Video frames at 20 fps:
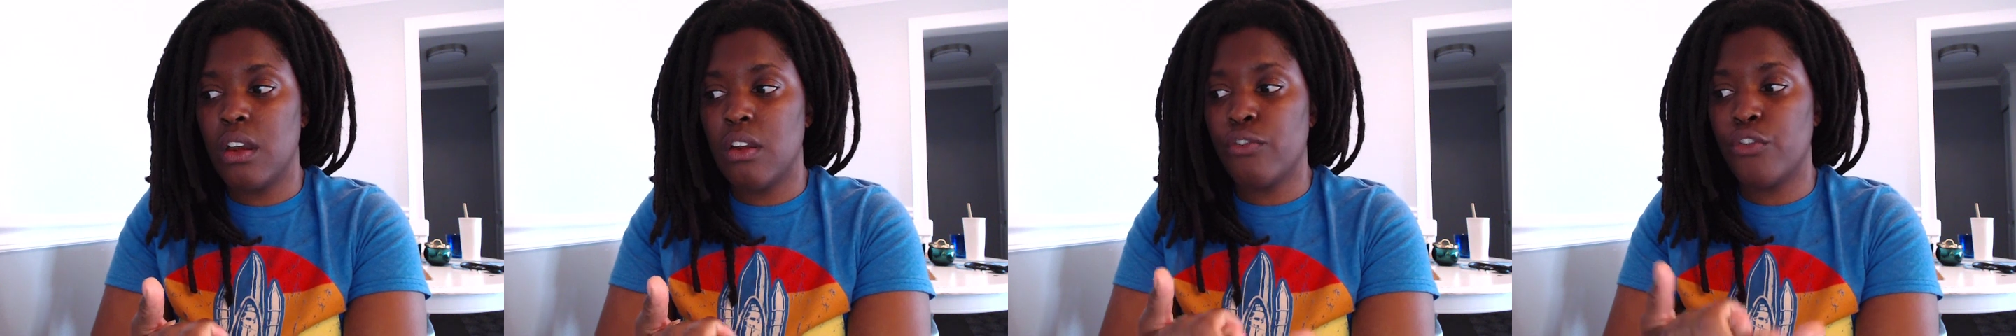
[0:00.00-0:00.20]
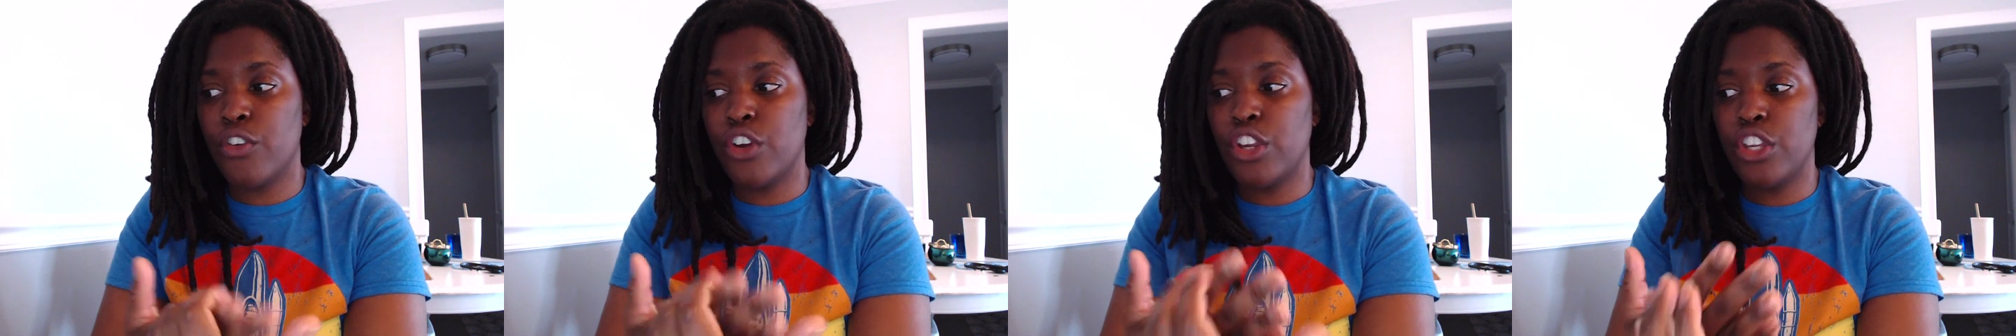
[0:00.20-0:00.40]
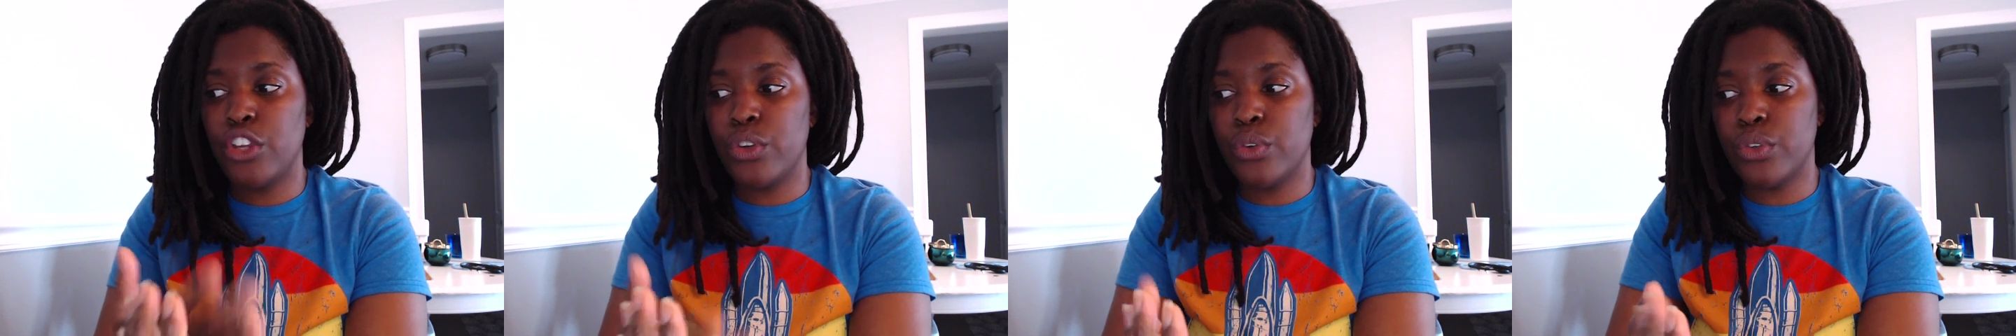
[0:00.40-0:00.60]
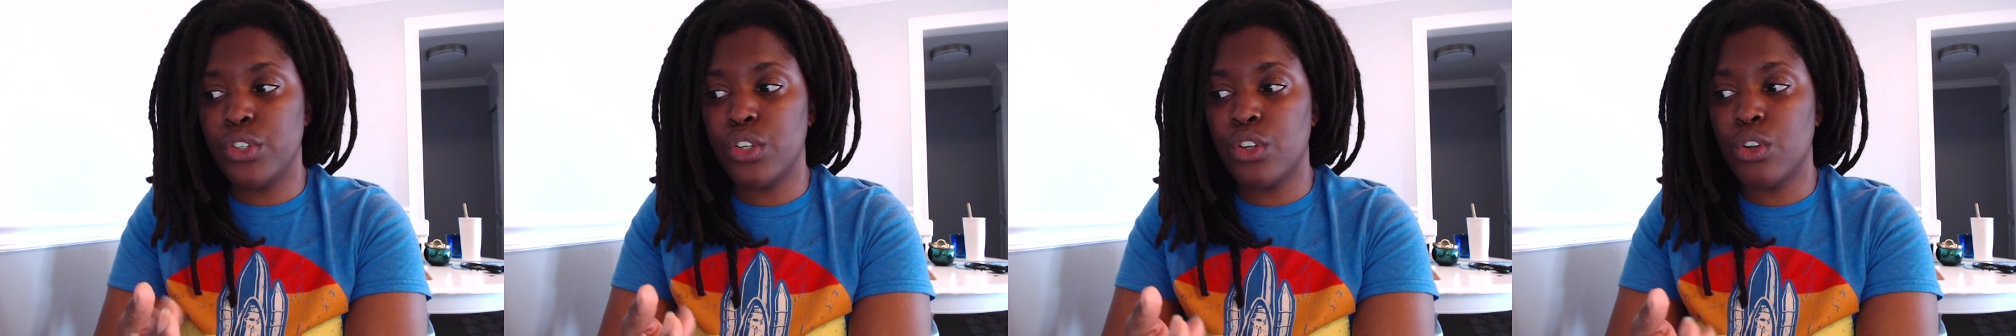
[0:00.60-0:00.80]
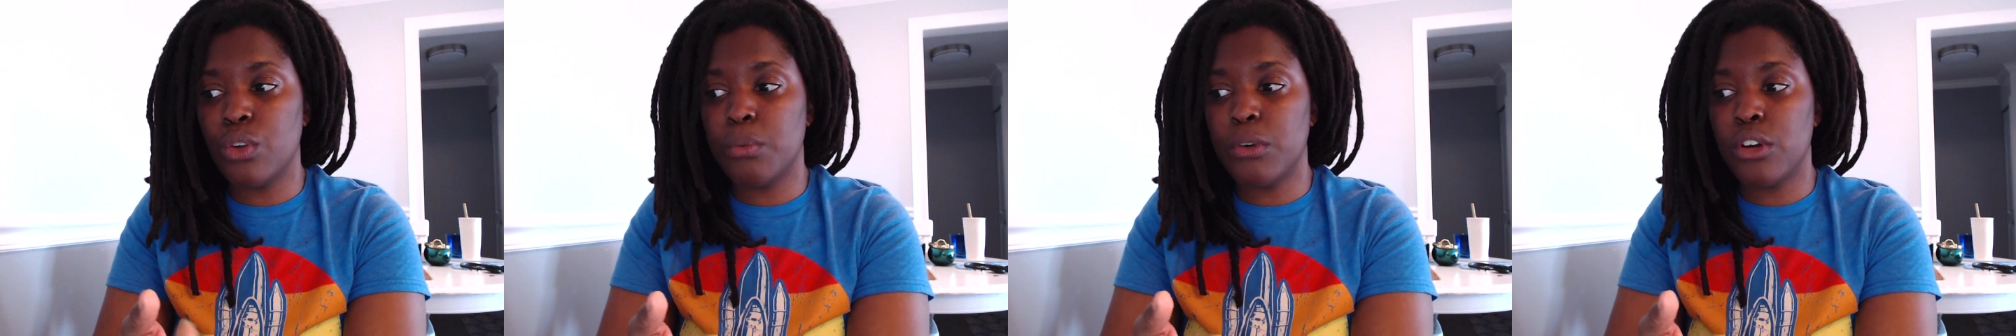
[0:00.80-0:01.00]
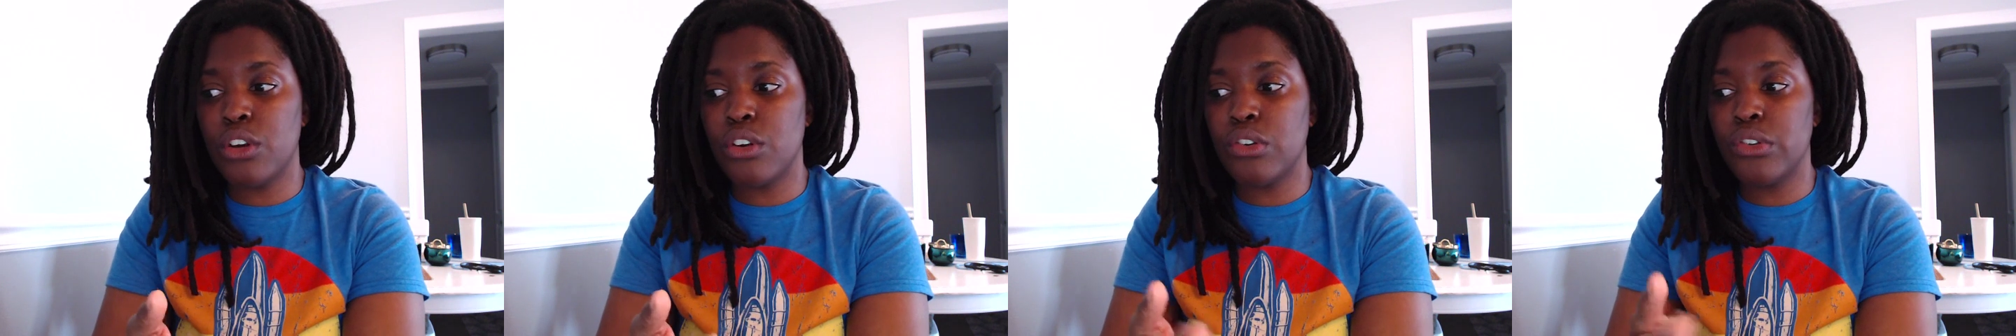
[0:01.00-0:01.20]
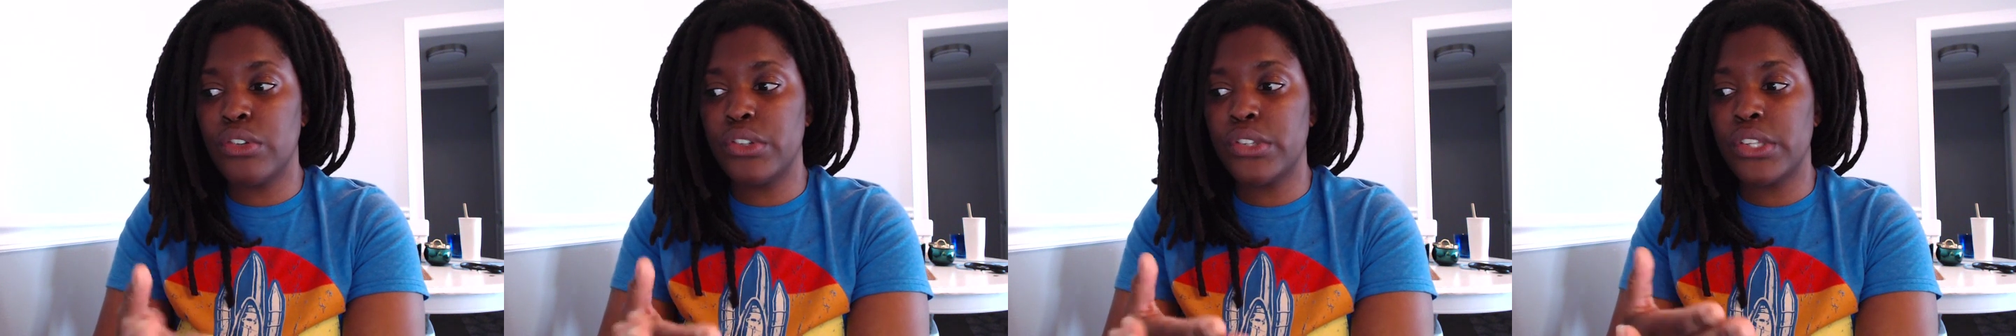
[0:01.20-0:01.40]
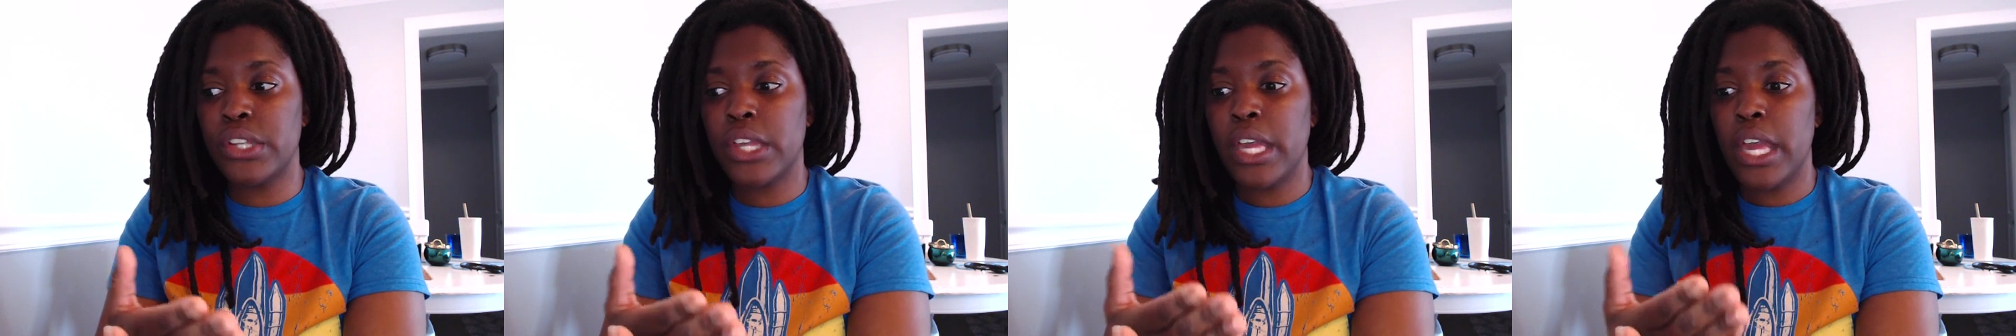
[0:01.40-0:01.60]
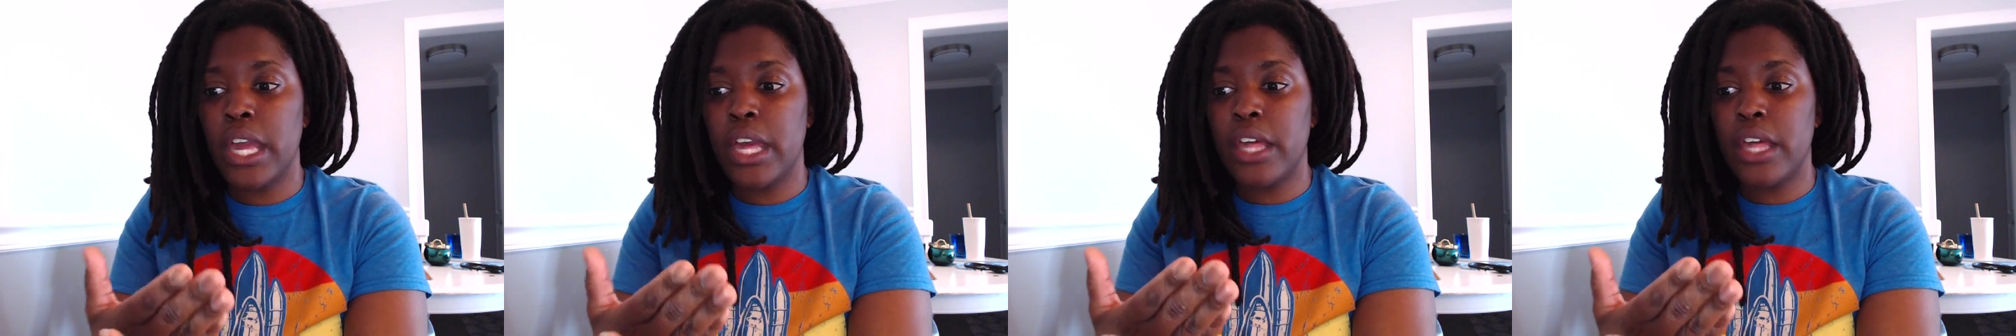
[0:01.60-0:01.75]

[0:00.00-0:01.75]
for YouTubers,